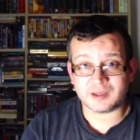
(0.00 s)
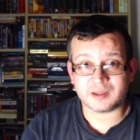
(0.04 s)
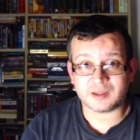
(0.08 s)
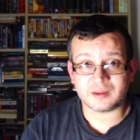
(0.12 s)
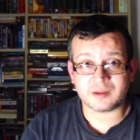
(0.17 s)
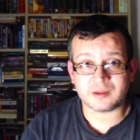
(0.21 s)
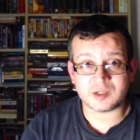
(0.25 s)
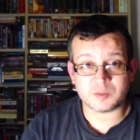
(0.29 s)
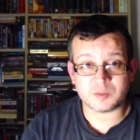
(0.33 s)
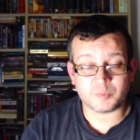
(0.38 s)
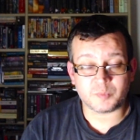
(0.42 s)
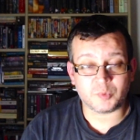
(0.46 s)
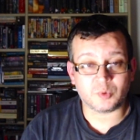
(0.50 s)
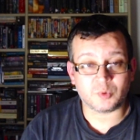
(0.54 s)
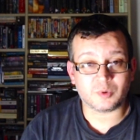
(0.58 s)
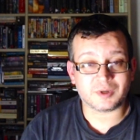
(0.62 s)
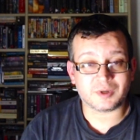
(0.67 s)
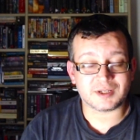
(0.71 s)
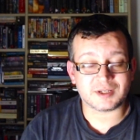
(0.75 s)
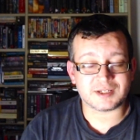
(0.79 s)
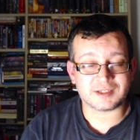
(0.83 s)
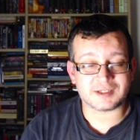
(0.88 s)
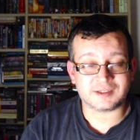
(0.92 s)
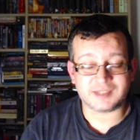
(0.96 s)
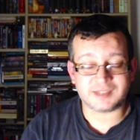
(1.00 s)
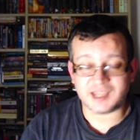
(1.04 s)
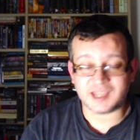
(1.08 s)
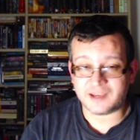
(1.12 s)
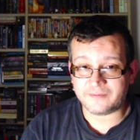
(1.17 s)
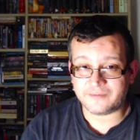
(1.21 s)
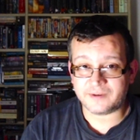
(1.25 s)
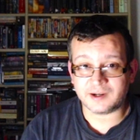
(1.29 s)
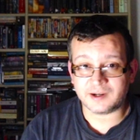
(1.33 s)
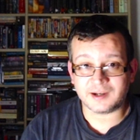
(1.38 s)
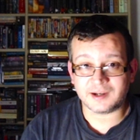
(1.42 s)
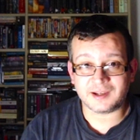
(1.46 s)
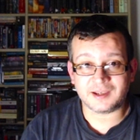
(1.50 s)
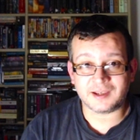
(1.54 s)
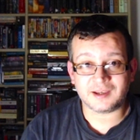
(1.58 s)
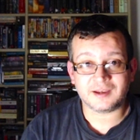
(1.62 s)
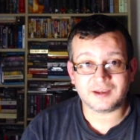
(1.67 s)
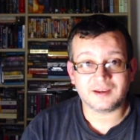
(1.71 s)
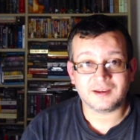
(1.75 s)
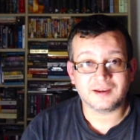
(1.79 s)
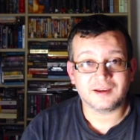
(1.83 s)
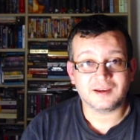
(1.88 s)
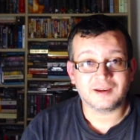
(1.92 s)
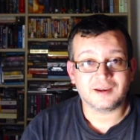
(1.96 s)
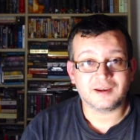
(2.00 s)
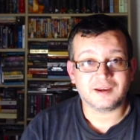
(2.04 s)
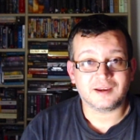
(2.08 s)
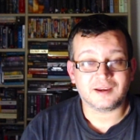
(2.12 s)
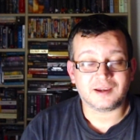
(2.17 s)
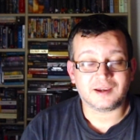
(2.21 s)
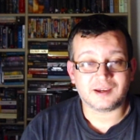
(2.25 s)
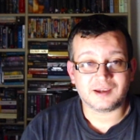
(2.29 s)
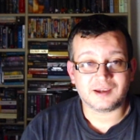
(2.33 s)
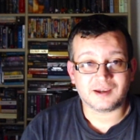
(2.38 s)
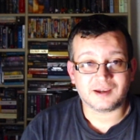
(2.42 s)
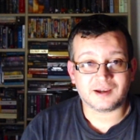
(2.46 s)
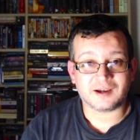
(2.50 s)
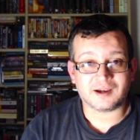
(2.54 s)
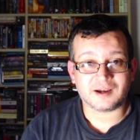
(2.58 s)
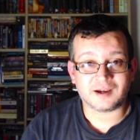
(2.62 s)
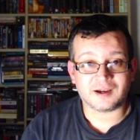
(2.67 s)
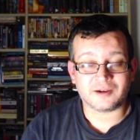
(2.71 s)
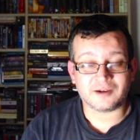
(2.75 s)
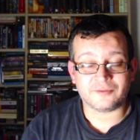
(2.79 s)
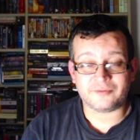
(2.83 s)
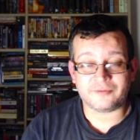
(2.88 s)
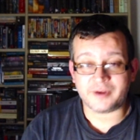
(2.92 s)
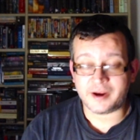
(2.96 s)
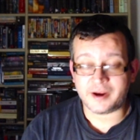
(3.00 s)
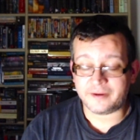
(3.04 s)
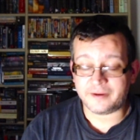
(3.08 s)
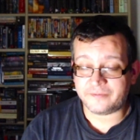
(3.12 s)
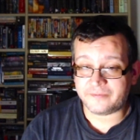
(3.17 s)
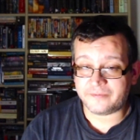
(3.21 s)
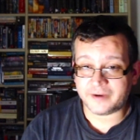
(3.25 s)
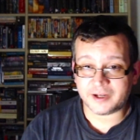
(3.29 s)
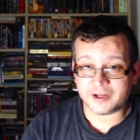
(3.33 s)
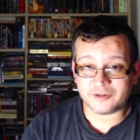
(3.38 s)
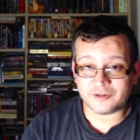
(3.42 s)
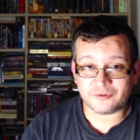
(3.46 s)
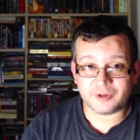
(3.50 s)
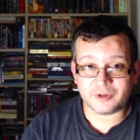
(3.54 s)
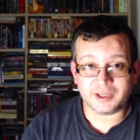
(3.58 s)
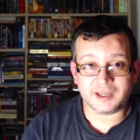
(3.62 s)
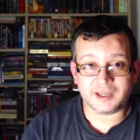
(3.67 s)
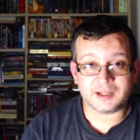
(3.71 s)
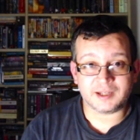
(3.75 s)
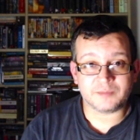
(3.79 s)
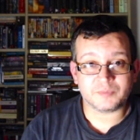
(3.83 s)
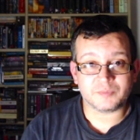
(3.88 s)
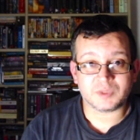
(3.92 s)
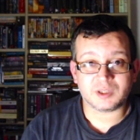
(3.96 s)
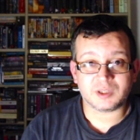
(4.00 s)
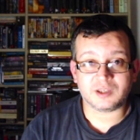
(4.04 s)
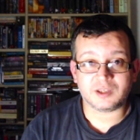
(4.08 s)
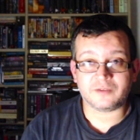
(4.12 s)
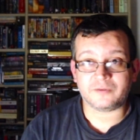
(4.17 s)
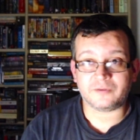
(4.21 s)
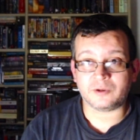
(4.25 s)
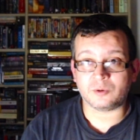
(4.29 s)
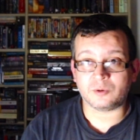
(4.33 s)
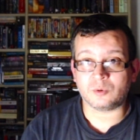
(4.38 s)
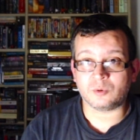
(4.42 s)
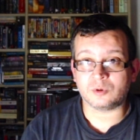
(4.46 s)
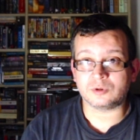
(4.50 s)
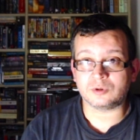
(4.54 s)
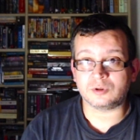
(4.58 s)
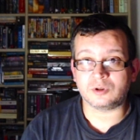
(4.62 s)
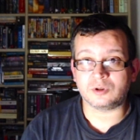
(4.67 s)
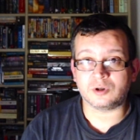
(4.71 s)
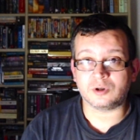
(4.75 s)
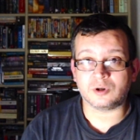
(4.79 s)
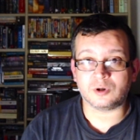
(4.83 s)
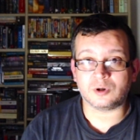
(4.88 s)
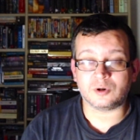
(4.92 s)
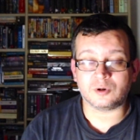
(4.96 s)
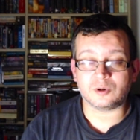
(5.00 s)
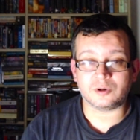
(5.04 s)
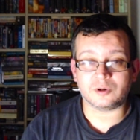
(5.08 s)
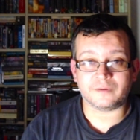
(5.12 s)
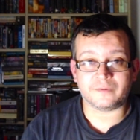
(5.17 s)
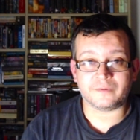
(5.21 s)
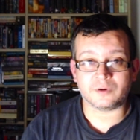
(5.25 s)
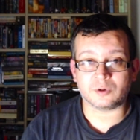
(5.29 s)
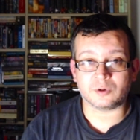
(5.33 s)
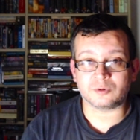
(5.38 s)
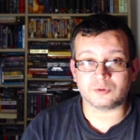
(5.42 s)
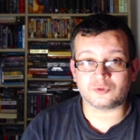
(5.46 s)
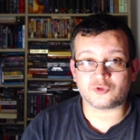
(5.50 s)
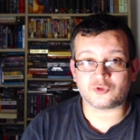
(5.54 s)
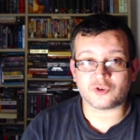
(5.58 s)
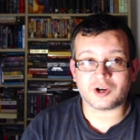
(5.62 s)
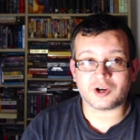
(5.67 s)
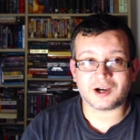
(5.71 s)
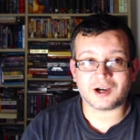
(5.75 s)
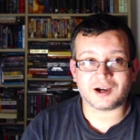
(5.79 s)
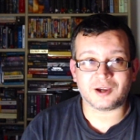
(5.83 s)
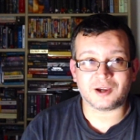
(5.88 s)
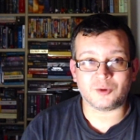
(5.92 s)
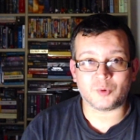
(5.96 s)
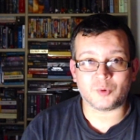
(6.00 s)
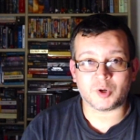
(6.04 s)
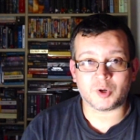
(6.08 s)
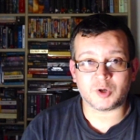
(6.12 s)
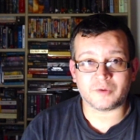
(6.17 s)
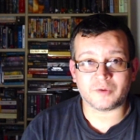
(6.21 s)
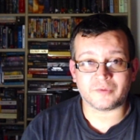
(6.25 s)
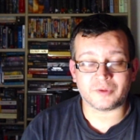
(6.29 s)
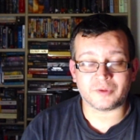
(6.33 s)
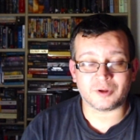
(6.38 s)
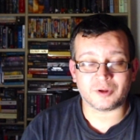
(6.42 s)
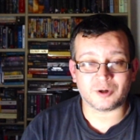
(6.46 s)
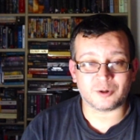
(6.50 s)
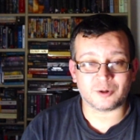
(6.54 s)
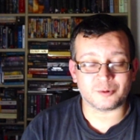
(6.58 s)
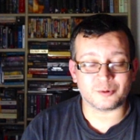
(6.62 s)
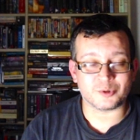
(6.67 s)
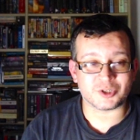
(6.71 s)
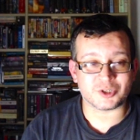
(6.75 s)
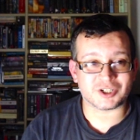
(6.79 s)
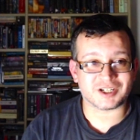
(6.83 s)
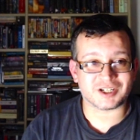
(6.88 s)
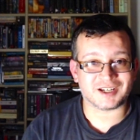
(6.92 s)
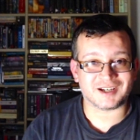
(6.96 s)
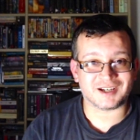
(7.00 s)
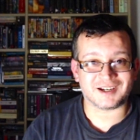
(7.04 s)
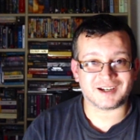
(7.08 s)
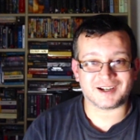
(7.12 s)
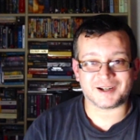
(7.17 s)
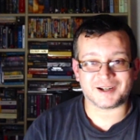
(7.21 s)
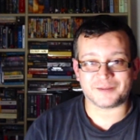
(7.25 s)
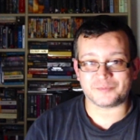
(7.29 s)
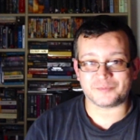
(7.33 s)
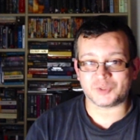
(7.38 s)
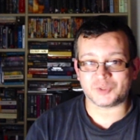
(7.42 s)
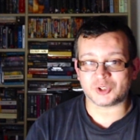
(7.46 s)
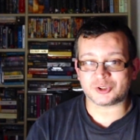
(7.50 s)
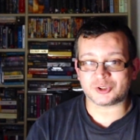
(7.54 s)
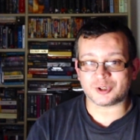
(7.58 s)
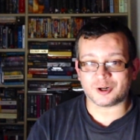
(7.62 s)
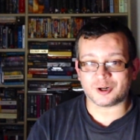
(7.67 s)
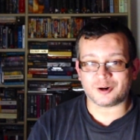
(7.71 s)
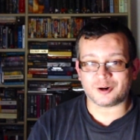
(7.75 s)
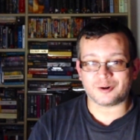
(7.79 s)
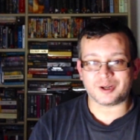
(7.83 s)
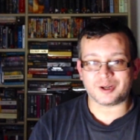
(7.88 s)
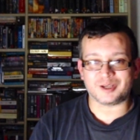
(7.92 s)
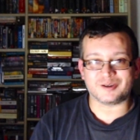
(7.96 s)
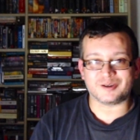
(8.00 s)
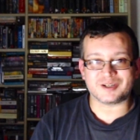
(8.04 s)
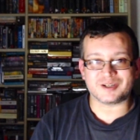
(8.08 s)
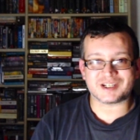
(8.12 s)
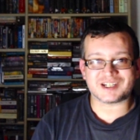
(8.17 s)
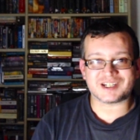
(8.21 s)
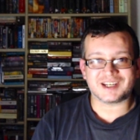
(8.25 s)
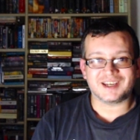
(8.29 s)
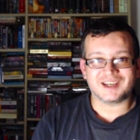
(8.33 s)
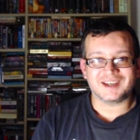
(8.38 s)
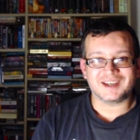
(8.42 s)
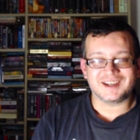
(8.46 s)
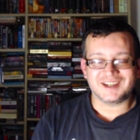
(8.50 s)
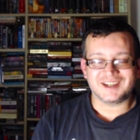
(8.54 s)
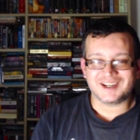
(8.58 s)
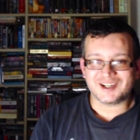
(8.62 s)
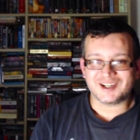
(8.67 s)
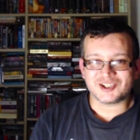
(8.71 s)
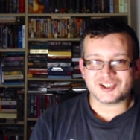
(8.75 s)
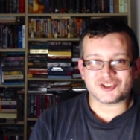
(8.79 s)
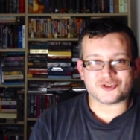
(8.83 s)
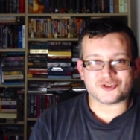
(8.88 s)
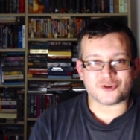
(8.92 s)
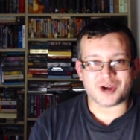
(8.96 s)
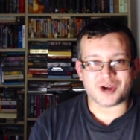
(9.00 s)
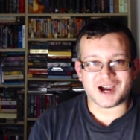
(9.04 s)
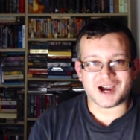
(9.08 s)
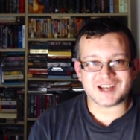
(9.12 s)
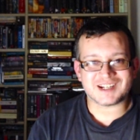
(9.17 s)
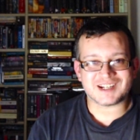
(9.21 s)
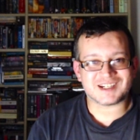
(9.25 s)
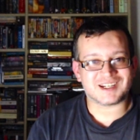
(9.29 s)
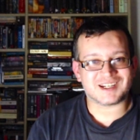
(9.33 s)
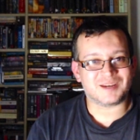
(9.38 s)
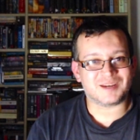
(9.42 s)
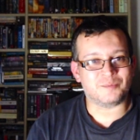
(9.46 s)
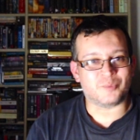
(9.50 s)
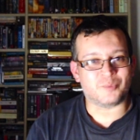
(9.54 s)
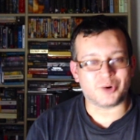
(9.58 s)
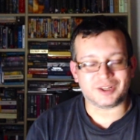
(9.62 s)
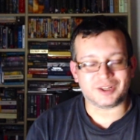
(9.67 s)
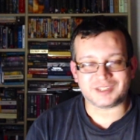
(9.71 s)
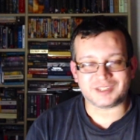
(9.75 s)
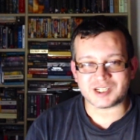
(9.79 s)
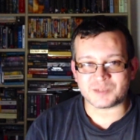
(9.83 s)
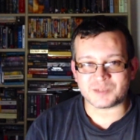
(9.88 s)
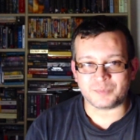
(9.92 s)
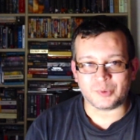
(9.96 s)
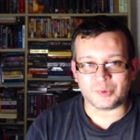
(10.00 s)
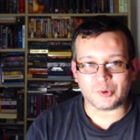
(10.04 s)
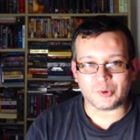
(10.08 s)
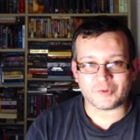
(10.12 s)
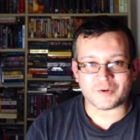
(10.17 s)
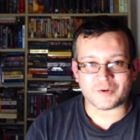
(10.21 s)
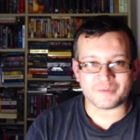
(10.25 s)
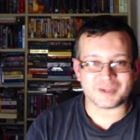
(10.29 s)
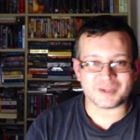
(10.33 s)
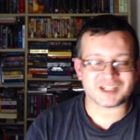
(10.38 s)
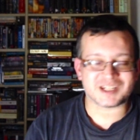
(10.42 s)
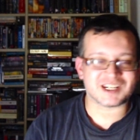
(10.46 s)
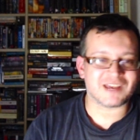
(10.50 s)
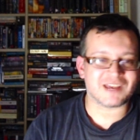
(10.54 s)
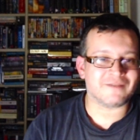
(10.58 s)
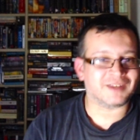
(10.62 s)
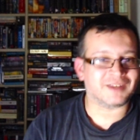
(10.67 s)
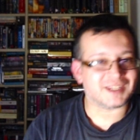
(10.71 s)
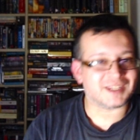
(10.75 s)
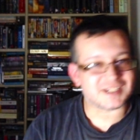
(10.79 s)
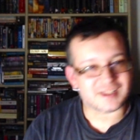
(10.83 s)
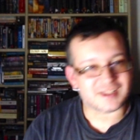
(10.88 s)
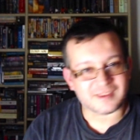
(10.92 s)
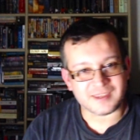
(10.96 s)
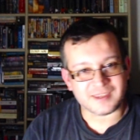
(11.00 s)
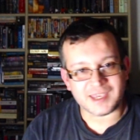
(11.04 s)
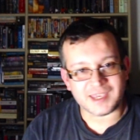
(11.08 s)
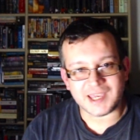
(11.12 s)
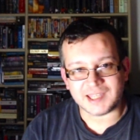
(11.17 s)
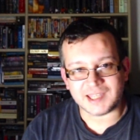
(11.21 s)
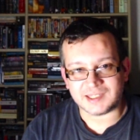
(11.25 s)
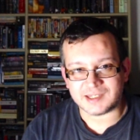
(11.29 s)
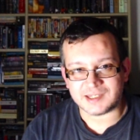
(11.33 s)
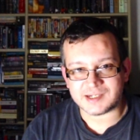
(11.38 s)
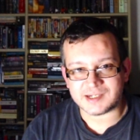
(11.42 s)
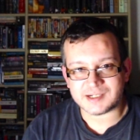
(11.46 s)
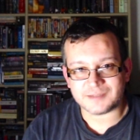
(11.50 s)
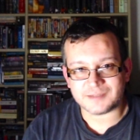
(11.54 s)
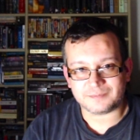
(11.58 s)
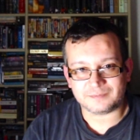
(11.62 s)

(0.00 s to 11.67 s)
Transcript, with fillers: This book is definitely a very fun read if you want to go if you want to try one of those um, notorious trashy British book from the 70s and the 80s